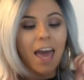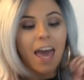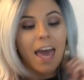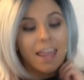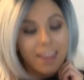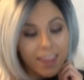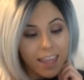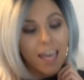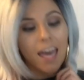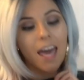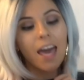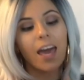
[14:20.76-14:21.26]

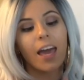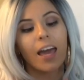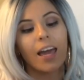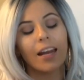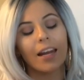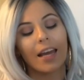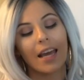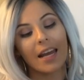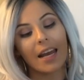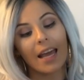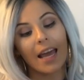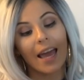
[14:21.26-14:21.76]
And
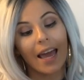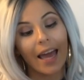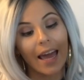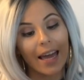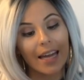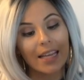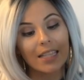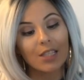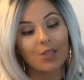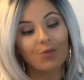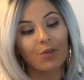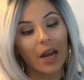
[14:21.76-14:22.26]
then it
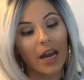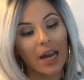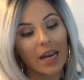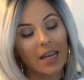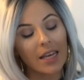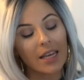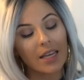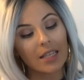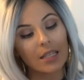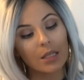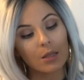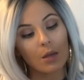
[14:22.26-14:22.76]
enhances
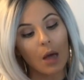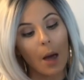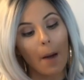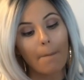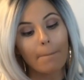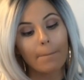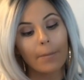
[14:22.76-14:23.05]
radiance,